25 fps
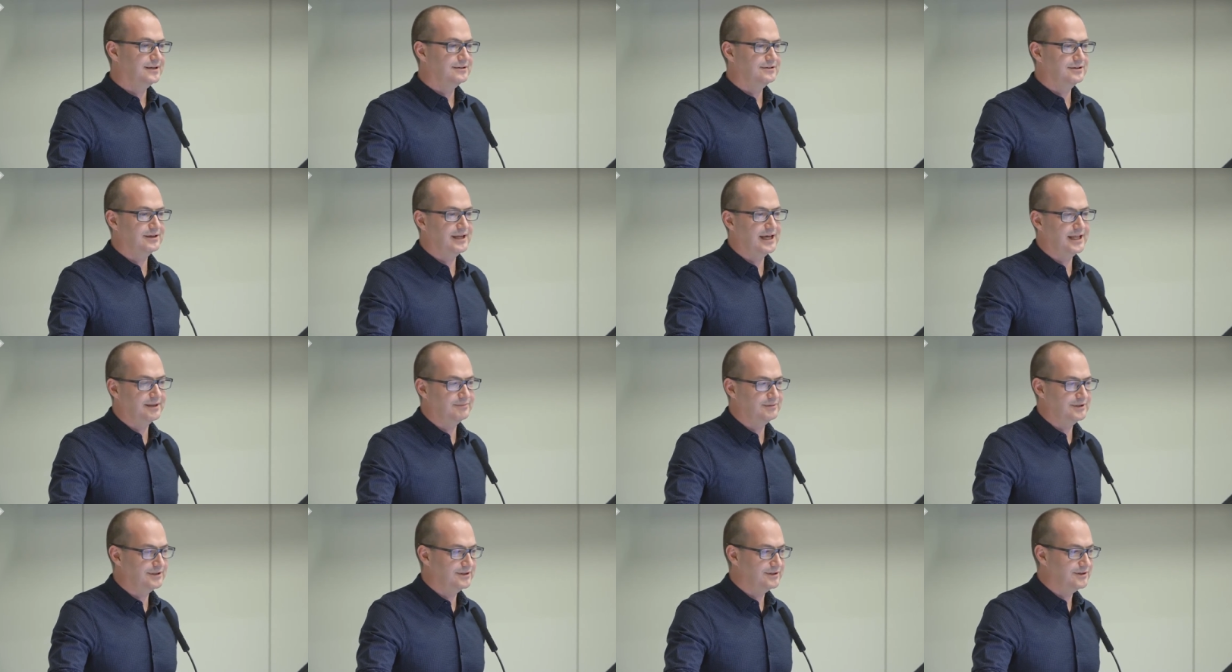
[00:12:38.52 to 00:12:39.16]
to allow
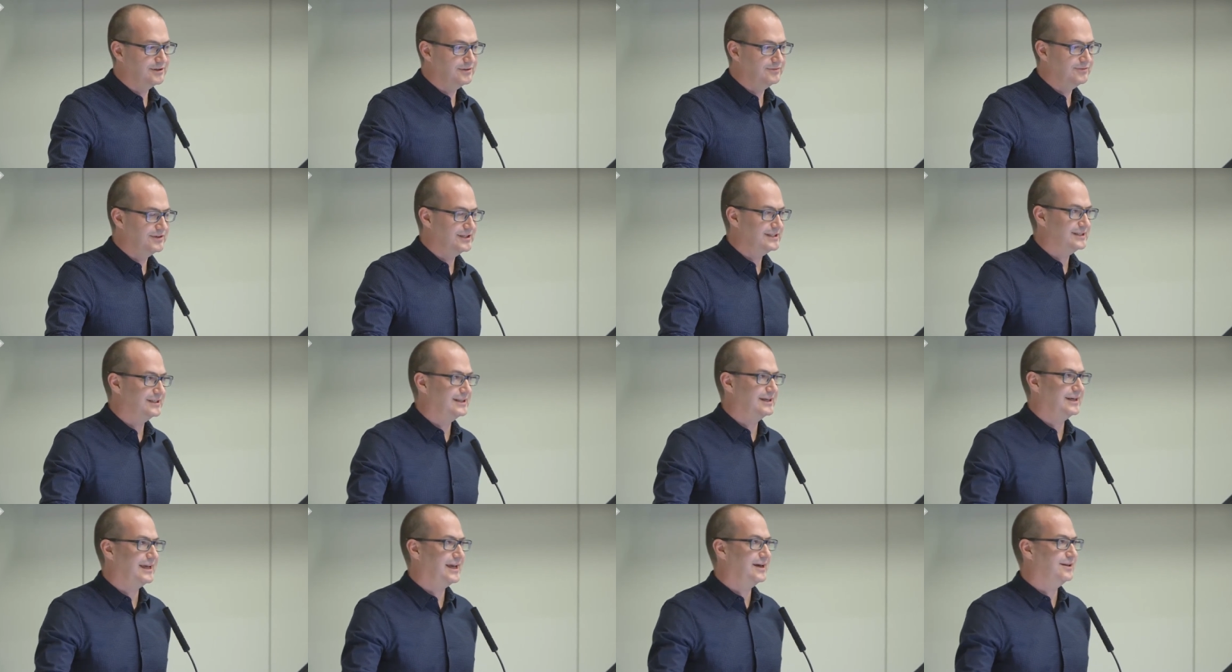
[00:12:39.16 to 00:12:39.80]
them to go and
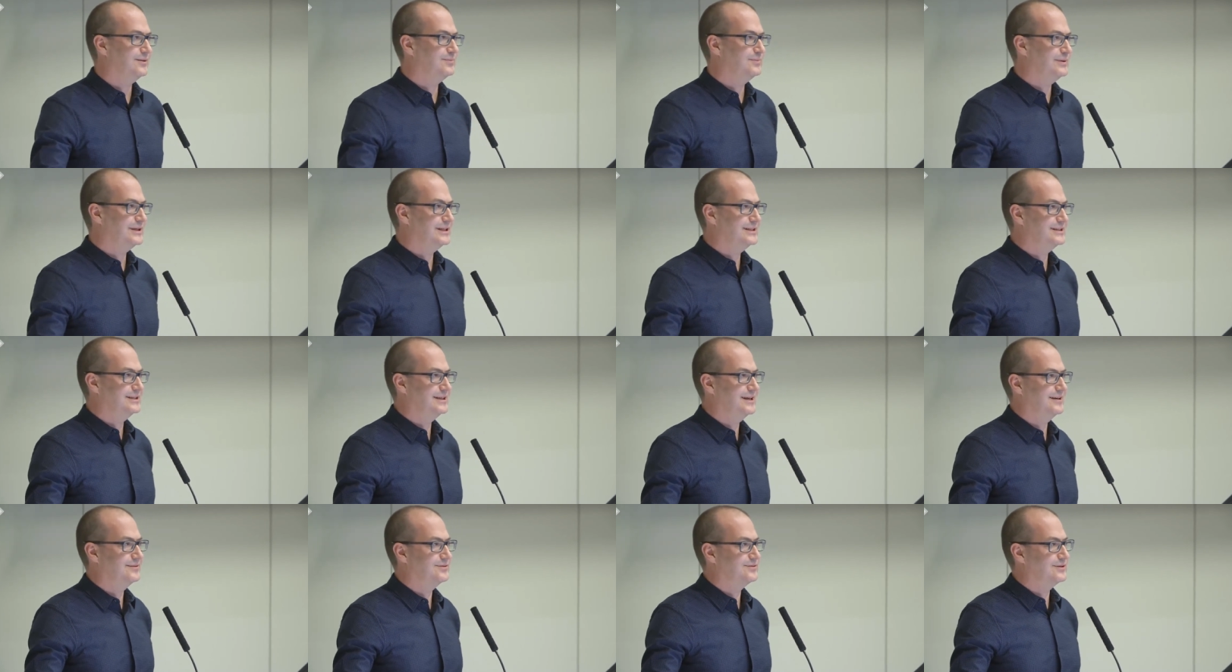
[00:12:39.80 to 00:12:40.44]
visit the Kelpies
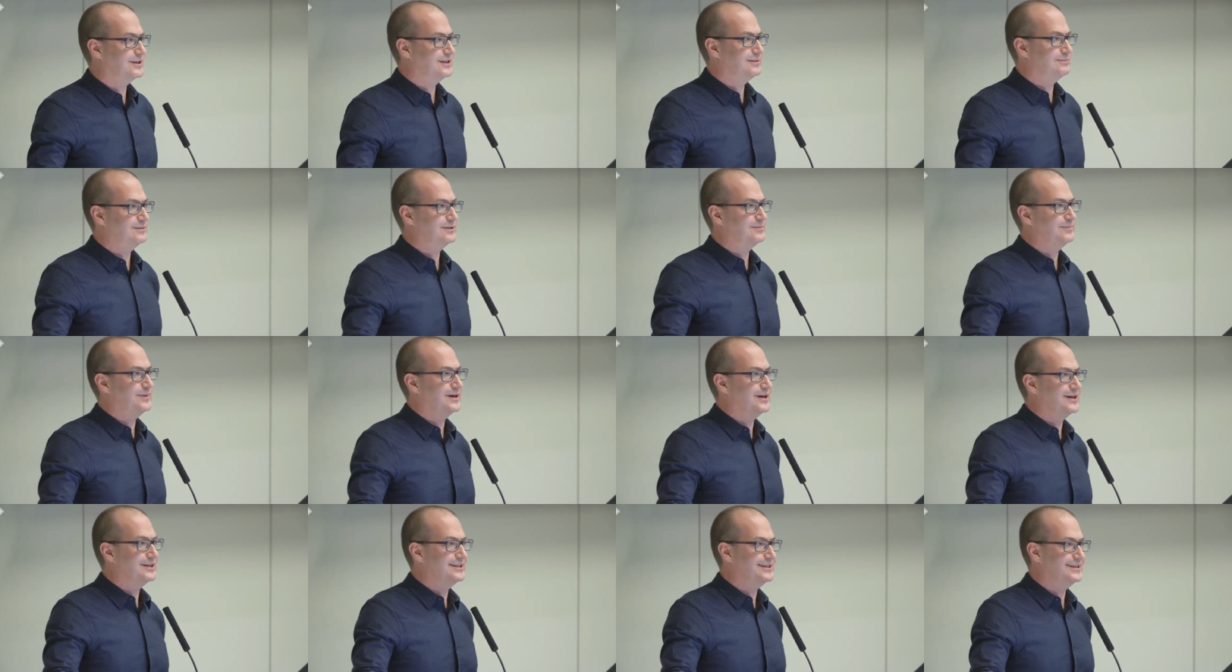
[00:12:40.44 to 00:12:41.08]
and have Christmas
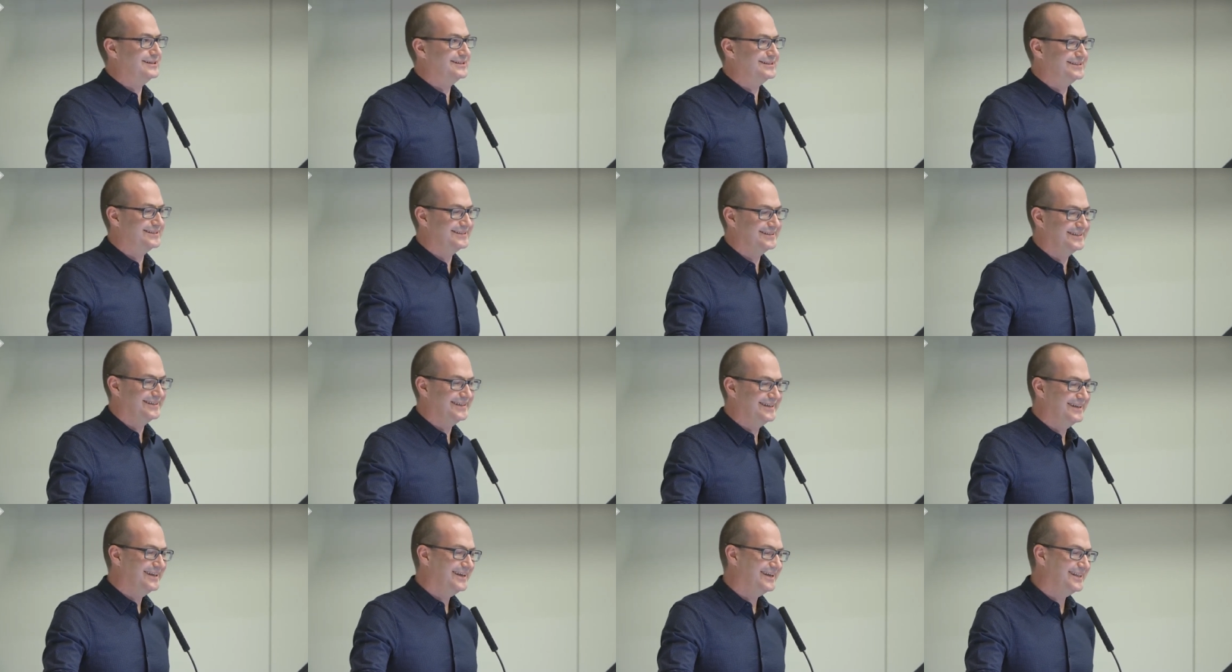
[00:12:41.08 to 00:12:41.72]
parties
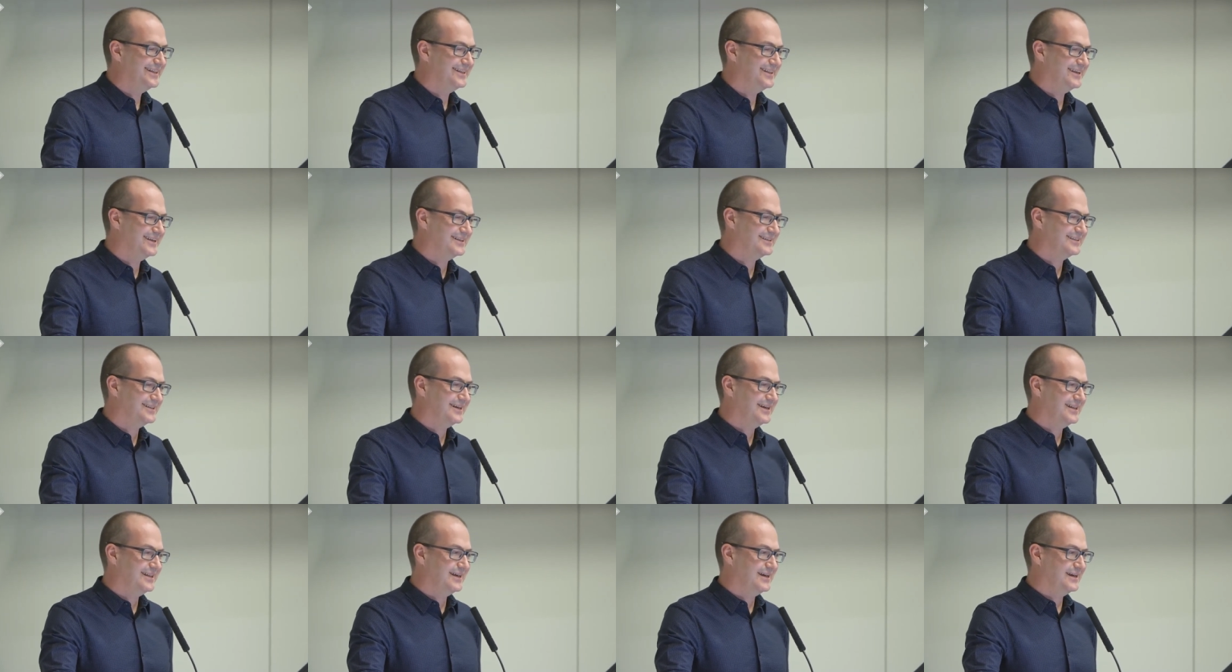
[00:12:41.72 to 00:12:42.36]
and things
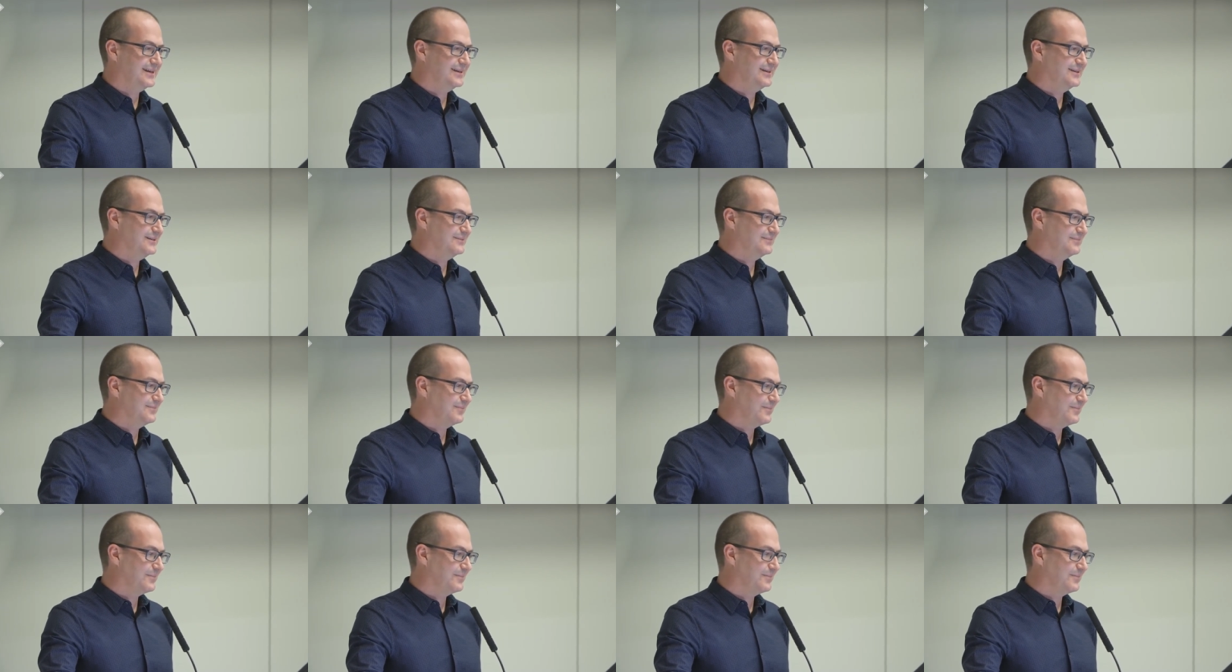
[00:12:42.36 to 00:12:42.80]
like that.